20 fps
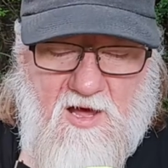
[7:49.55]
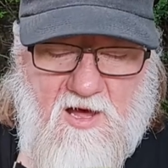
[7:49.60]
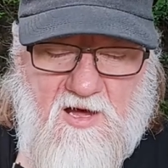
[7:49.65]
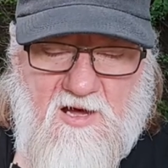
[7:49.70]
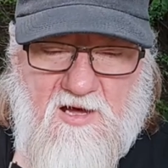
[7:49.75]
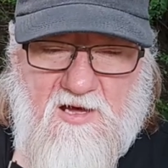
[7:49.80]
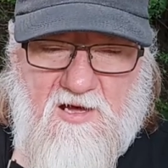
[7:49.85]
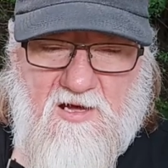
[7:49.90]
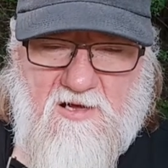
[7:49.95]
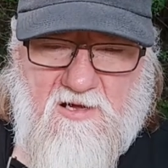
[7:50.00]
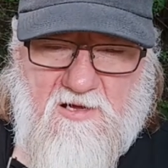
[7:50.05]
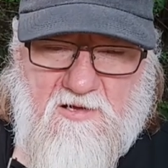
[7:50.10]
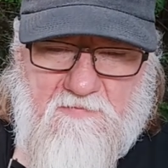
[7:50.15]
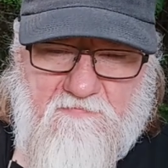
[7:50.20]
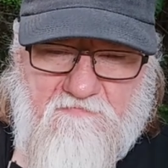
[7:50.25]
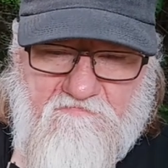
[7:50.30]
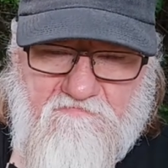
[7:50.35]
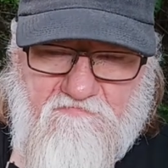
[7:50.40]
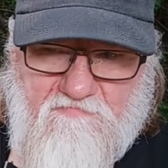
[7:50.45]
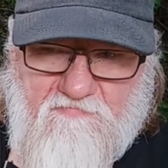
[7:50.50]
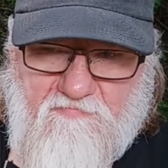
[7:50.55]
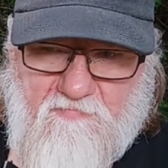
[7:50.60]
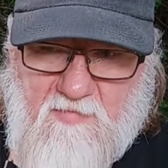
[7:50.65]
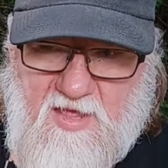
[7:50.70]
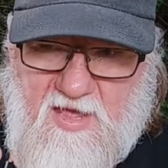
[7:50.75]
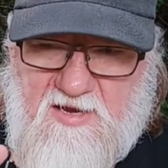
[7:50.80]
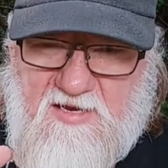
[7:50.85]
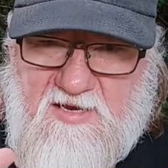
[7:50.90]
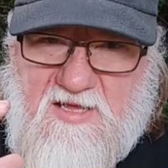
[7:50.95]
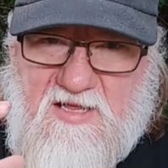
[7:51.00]
And
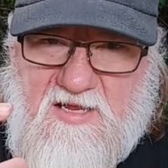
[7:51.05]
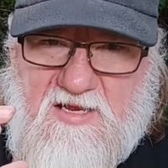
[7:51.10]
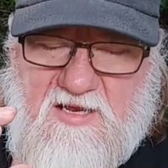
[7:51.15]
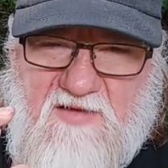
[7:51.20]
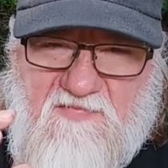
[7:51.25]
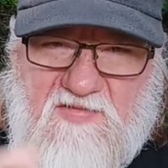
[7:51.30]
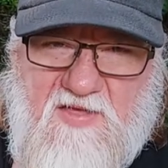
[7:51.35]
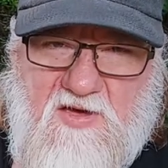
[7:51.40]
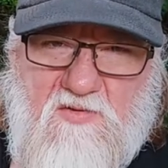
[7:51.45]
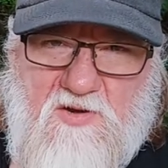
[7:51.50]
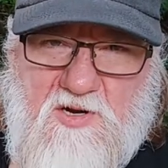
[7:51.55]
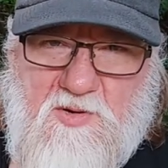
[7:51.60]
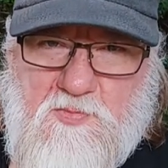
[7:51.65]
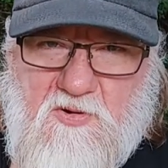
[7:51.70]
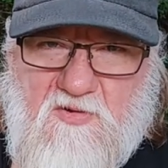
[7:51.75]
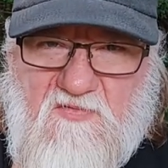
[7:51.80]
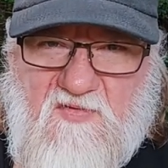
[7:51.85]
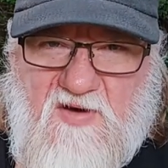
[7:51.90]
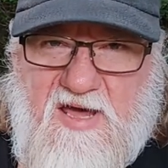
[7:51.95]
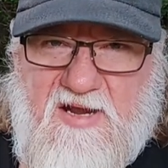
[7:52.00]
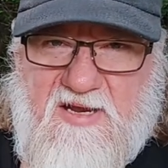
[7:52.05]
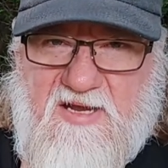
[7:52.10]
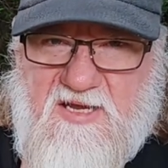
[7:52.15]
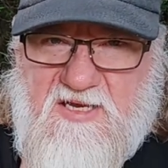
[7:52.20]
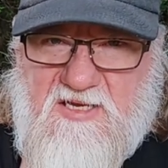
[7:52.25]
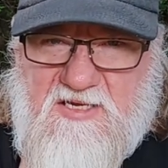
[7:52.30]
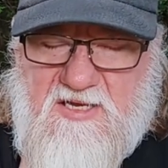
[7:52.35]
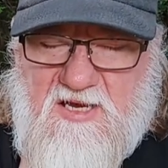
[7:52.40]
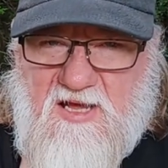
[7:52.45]
then if they would have provided